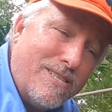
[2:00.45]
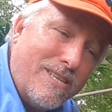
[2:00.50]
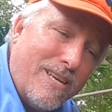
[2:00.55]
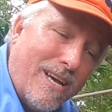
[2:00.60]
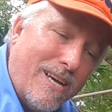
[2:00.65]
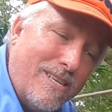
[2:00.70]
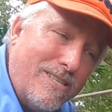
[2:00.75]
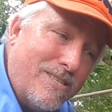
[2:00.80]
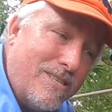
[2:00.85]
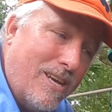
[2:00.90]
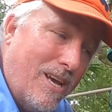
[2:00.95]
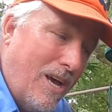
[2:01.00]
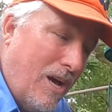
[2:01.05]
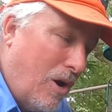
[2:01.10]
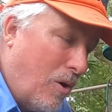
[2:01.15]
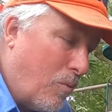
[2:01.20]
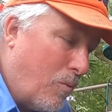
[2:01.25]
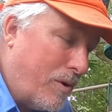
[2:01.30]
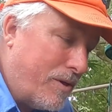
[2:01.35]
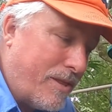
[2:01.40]
says,
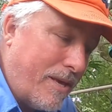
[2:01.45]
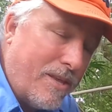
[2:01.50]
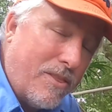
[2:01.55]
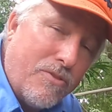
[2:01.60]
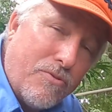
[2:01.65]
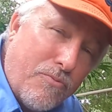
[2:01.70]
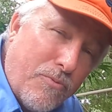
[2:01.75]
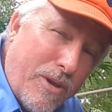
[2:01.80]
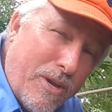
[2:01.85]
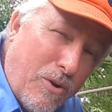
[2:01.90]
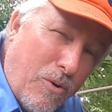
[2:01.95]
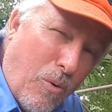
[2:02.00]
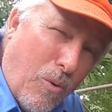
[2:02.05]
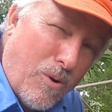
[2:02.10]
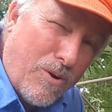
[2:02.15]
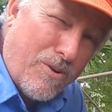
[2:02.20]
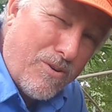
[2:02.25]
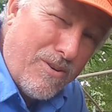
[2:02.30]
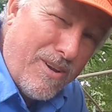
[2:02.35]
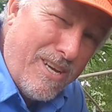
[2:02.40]
with a
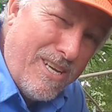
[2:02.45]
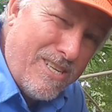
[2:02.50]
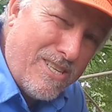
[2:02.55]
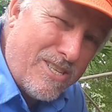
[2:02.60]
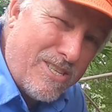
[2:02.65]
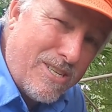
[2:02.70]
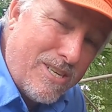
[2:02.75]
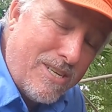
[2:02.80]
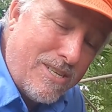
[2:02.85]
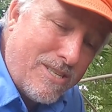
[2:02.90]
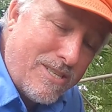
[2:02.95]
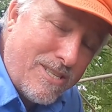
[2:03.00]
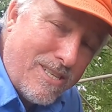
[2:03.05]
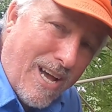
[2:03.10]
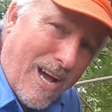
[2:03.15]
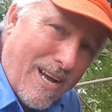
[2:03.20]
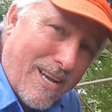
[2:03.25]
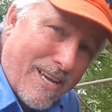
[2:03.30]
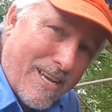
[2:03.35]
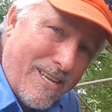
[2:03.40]
3/4 inch
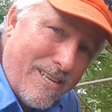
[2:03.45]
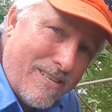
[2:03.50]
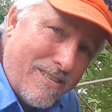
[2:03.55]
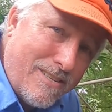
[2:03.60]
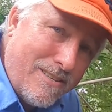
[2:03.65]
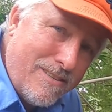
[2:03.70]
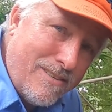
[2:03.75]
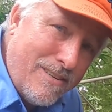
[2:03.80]
socket.